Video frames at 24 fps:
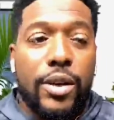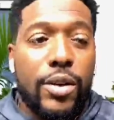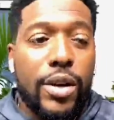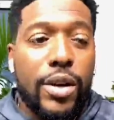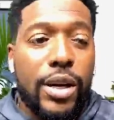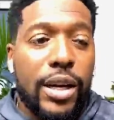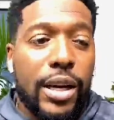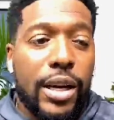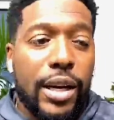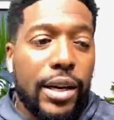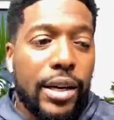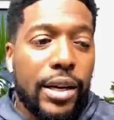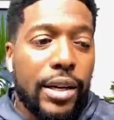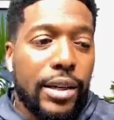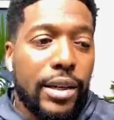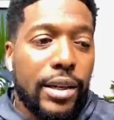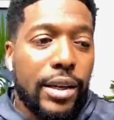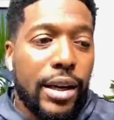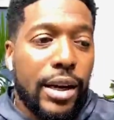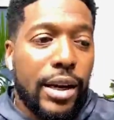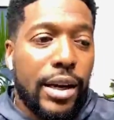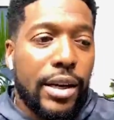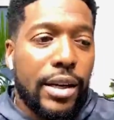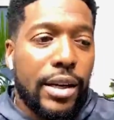You know,
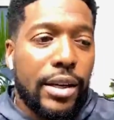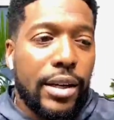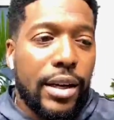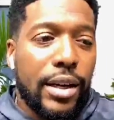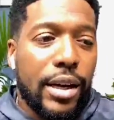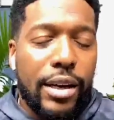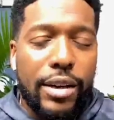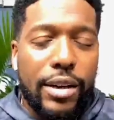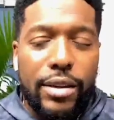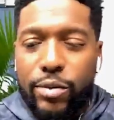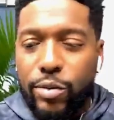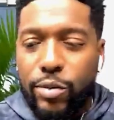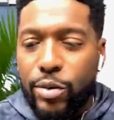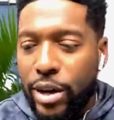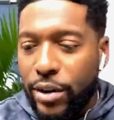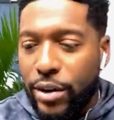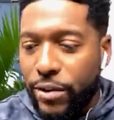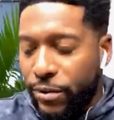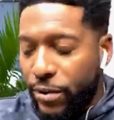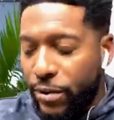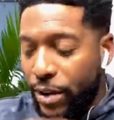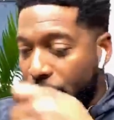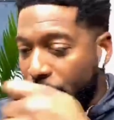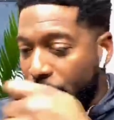I, I, I, I,
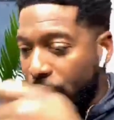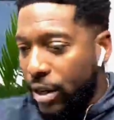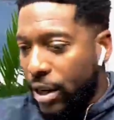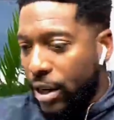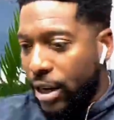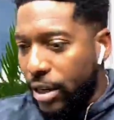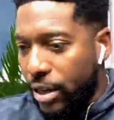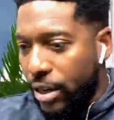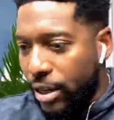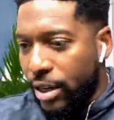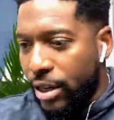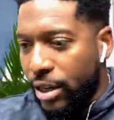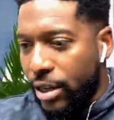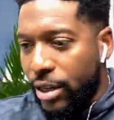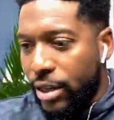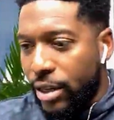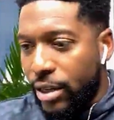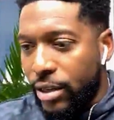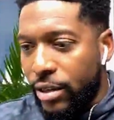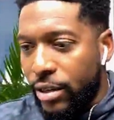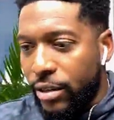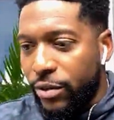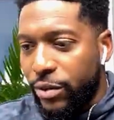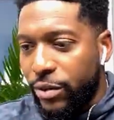when I found an
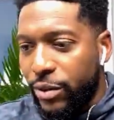idea,